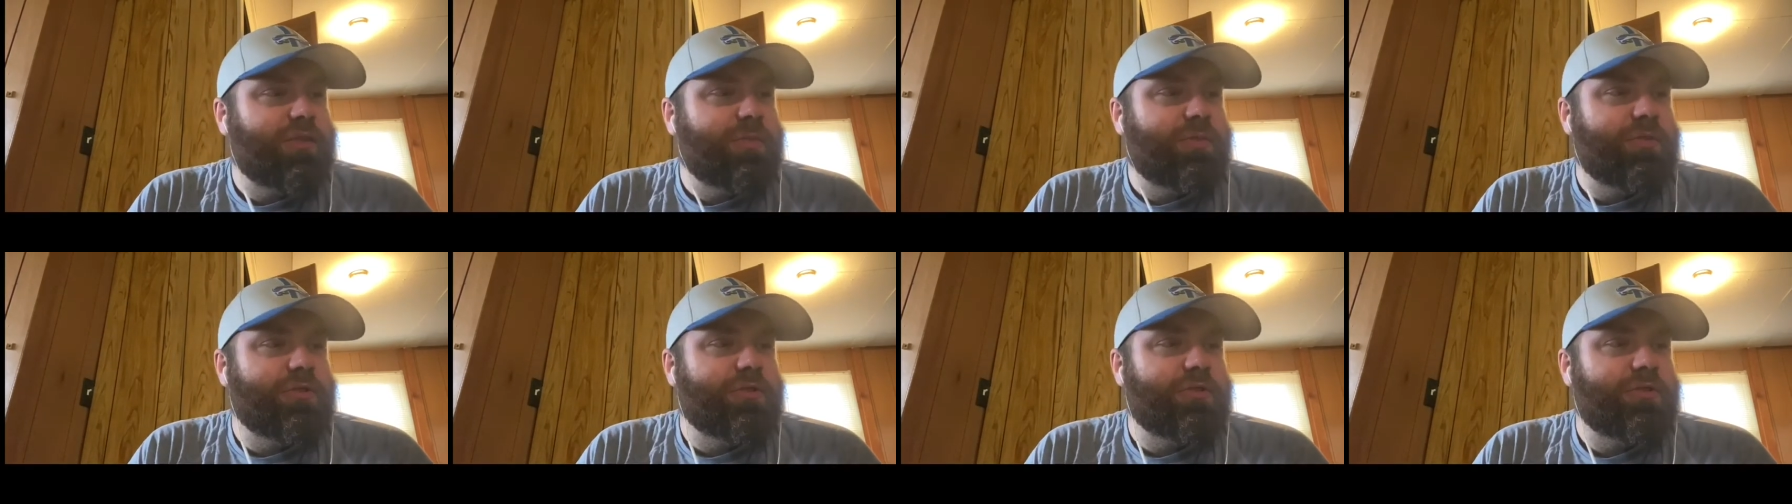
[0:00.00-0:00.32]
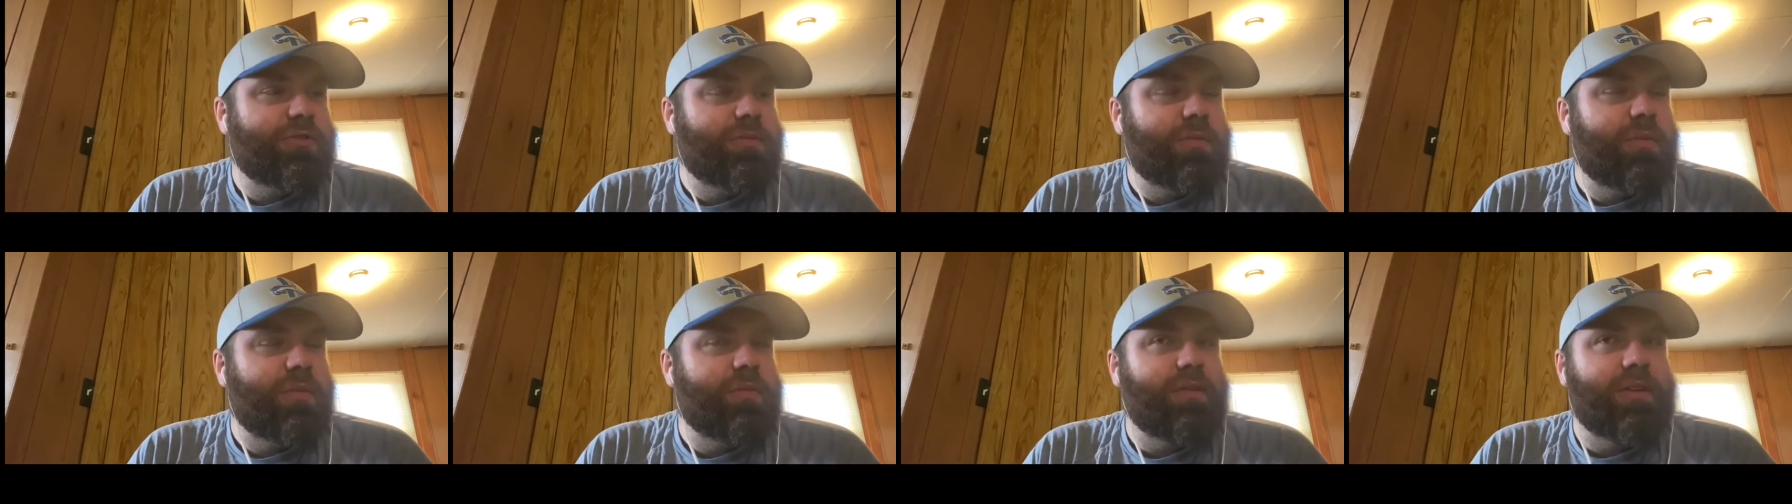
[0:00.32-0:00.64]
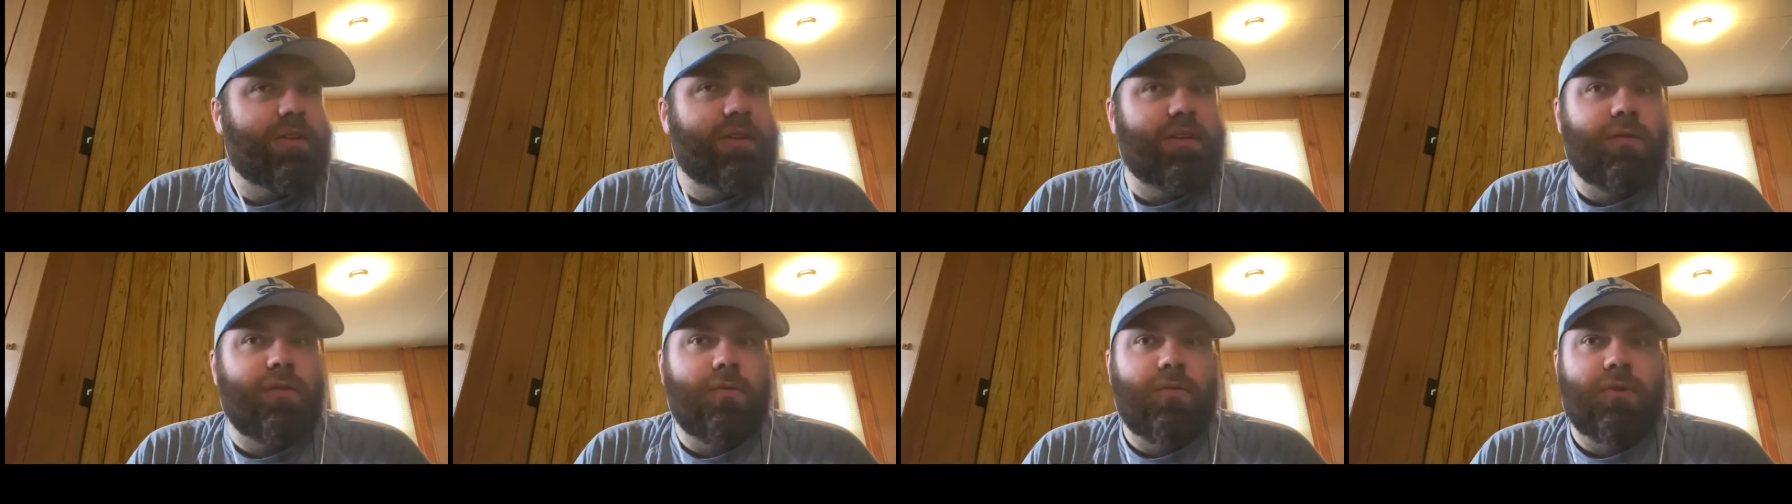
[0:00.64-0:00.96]

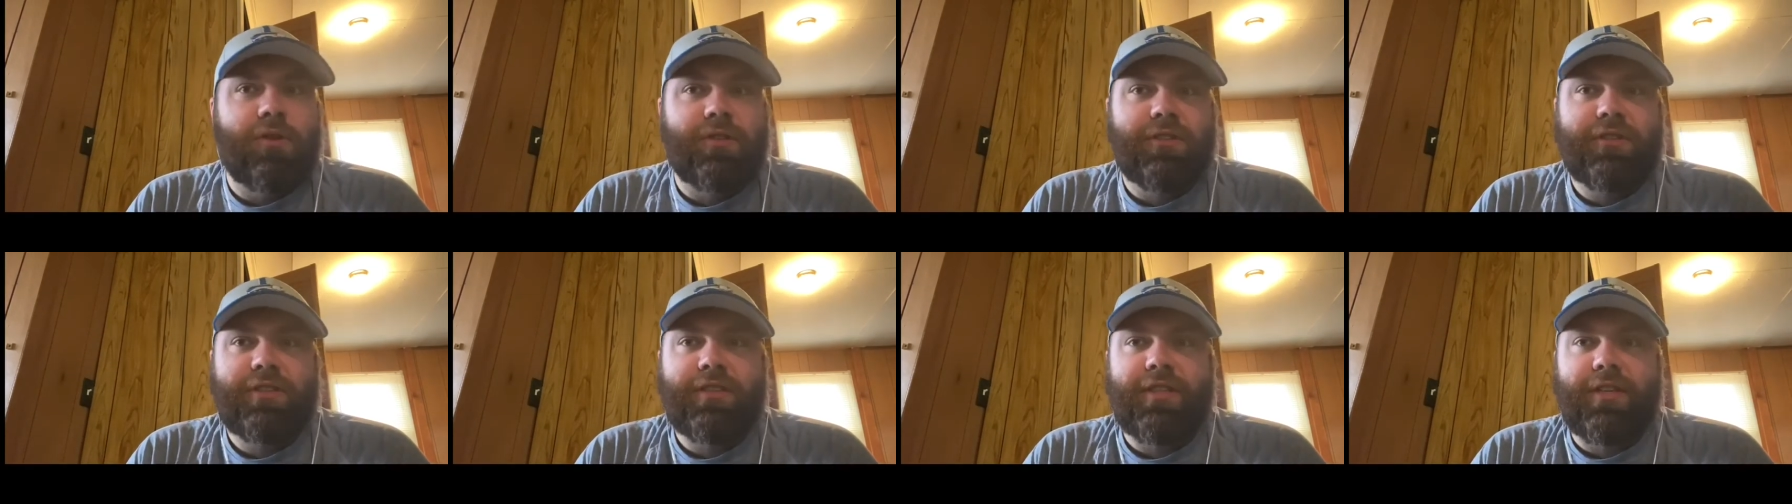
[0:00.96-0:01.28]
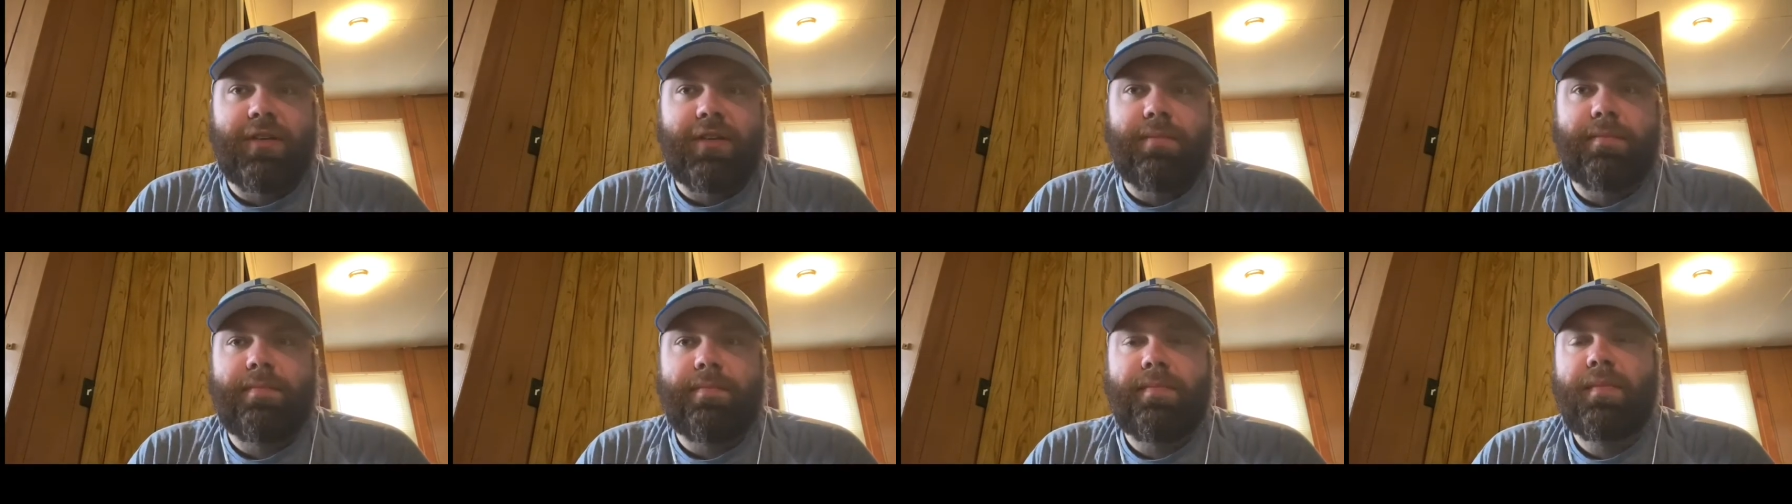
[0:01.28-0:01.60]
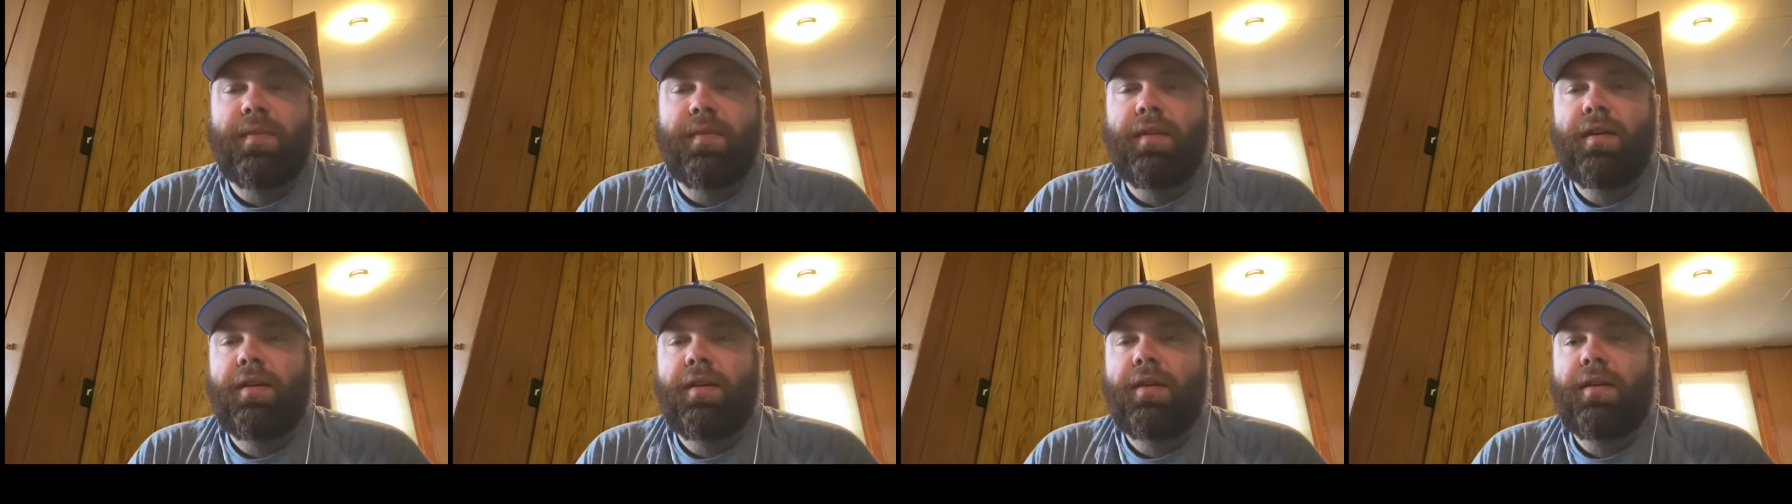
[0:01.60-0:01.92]
presumably the worst team,
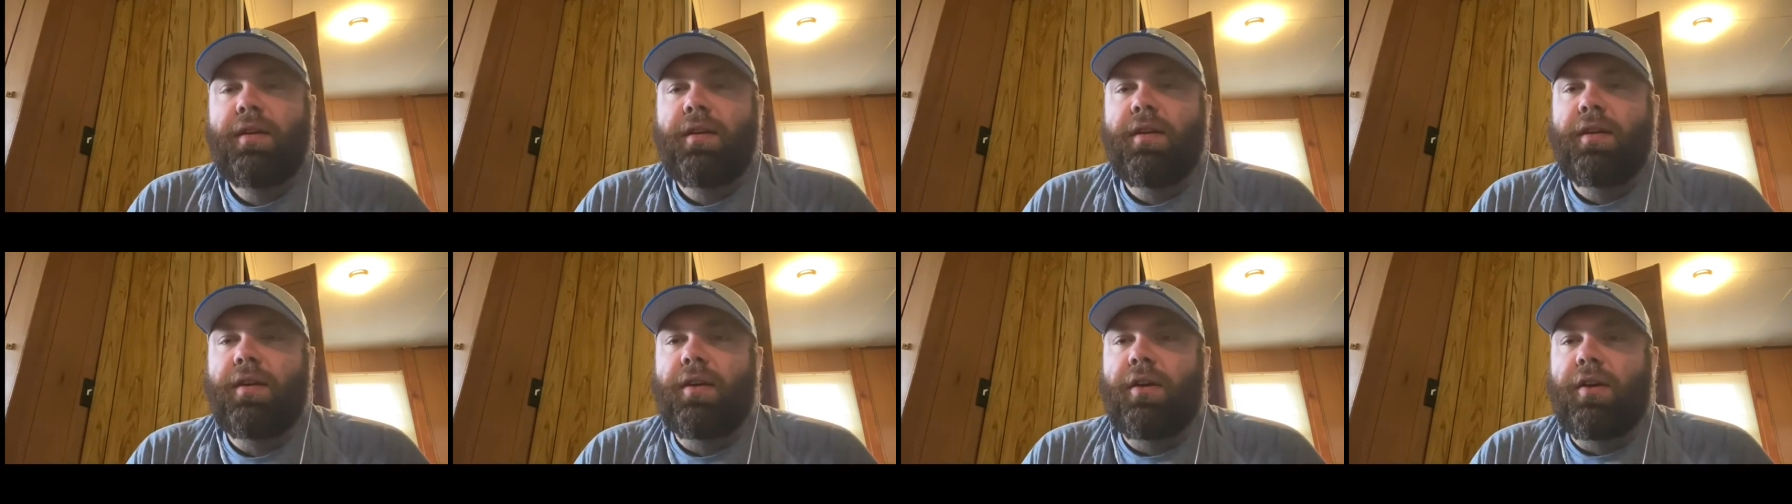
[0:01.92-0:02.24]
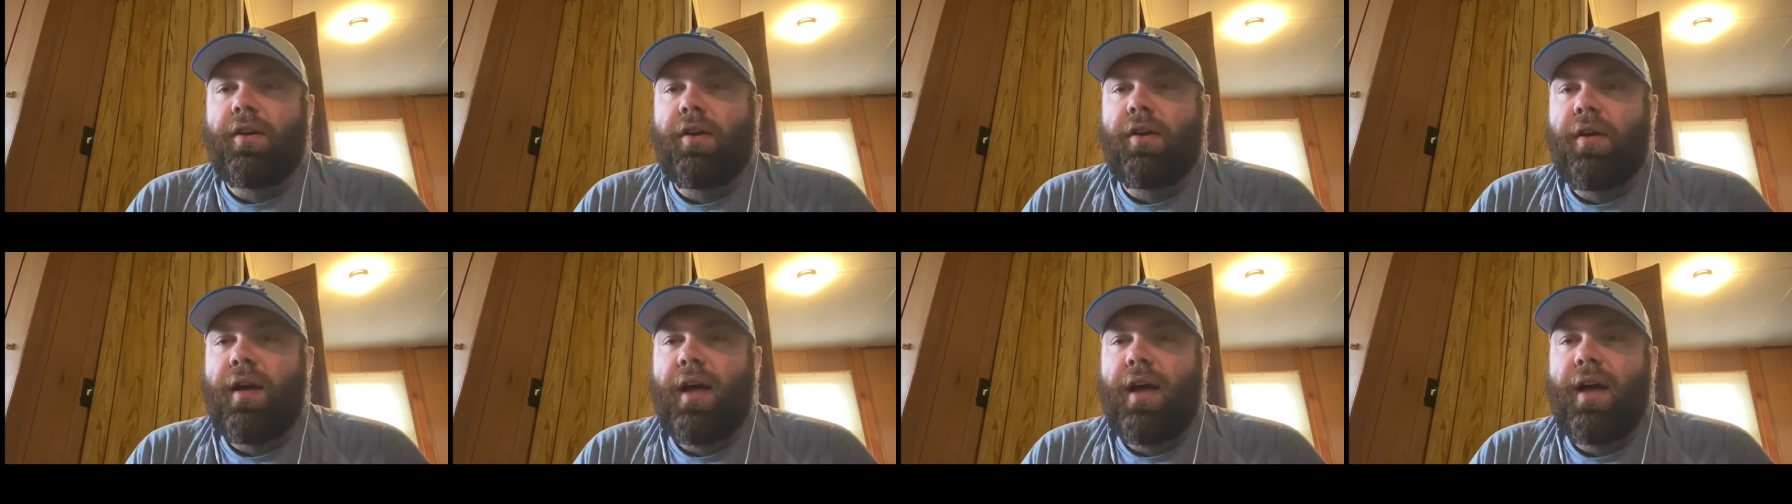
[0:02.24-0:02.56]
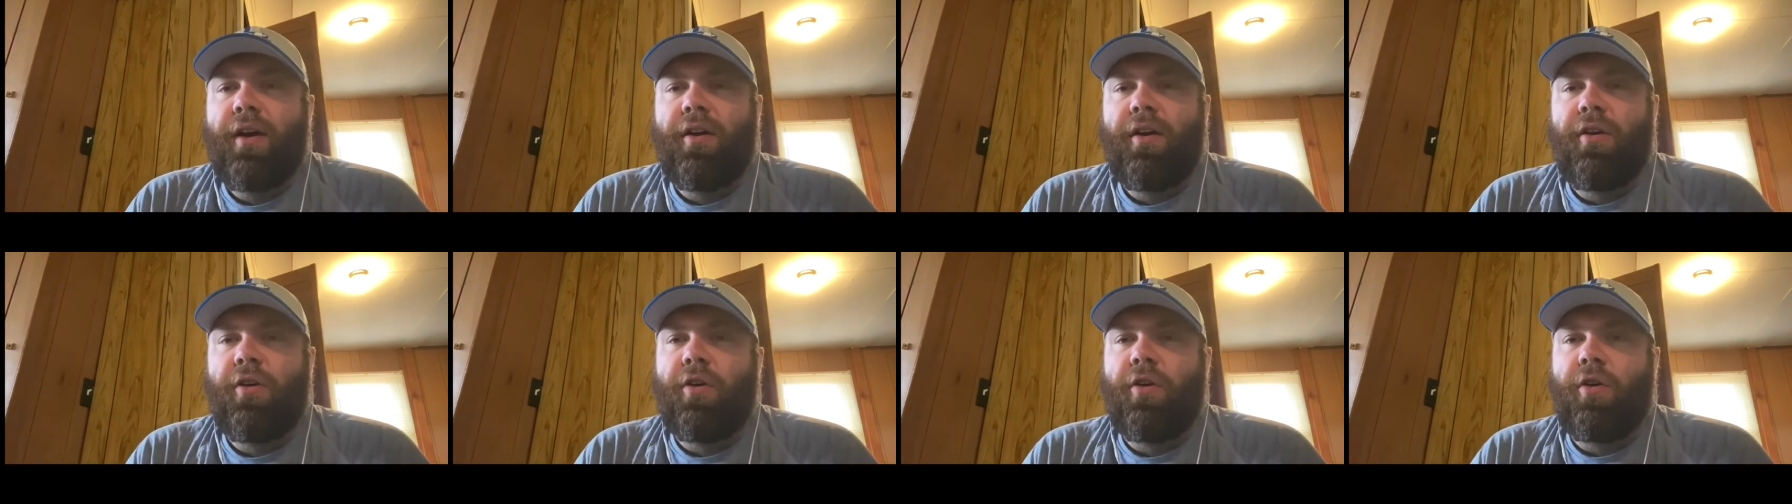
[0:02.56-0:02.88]
you know,
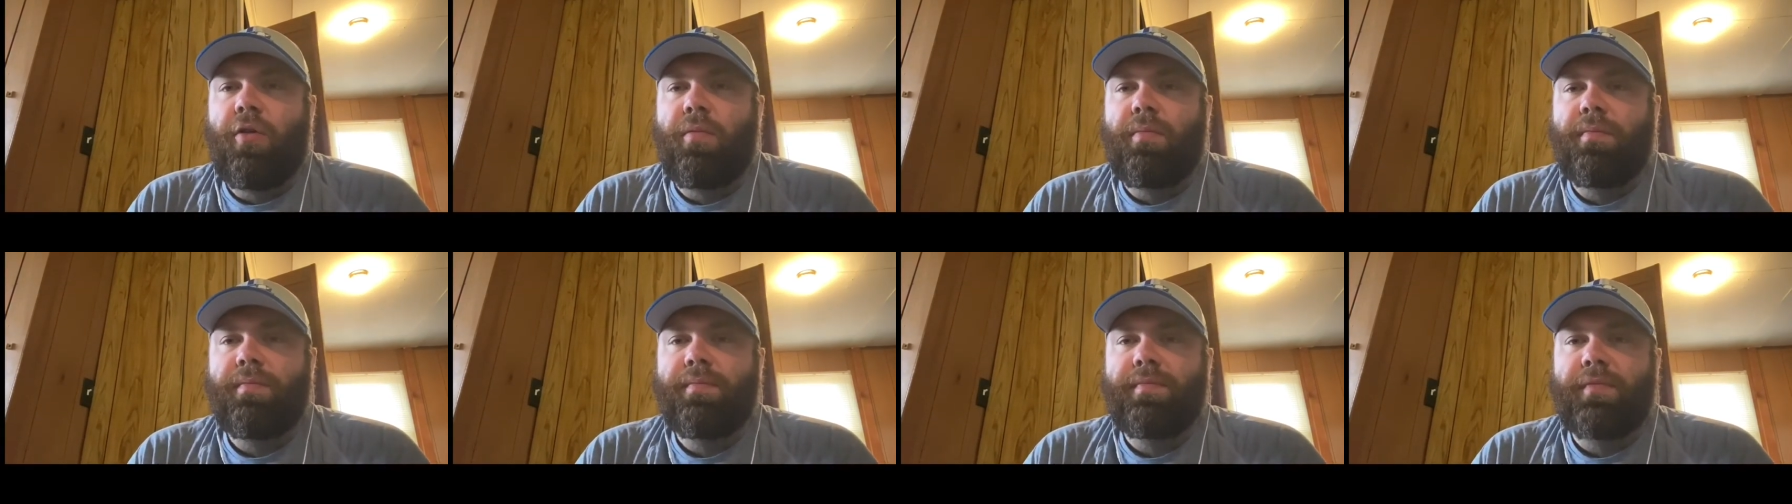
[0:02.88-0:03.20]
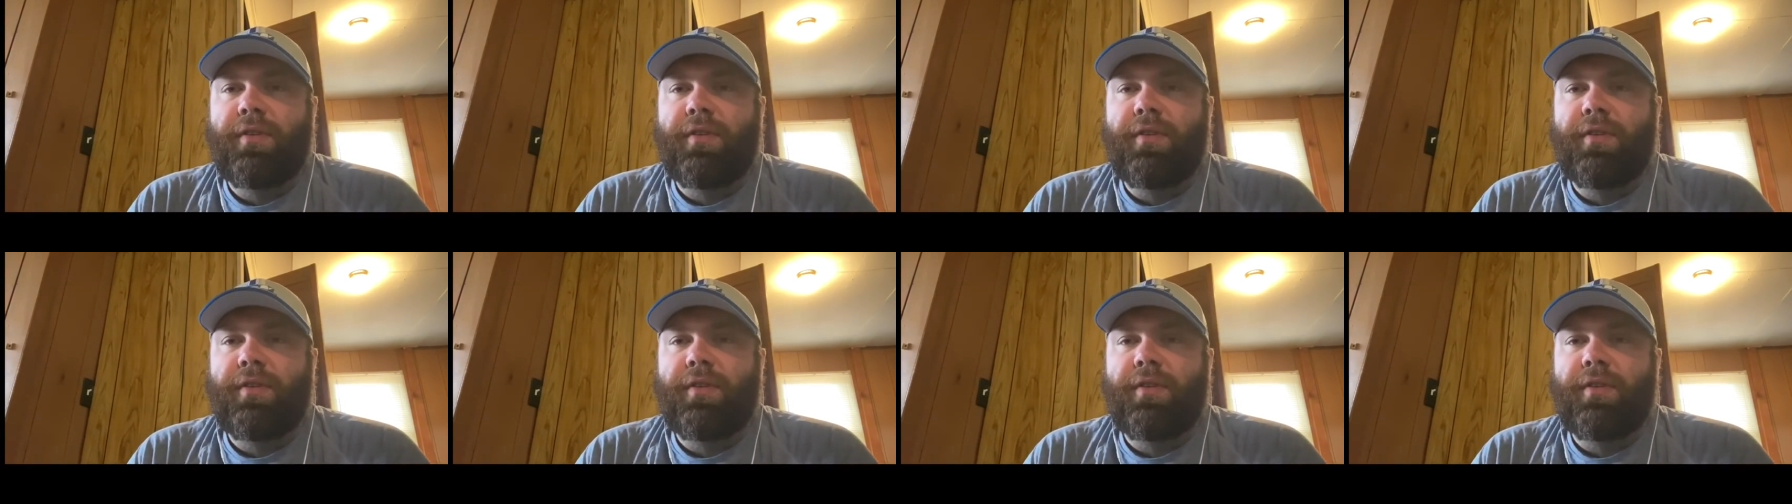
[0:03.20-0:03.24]
at home.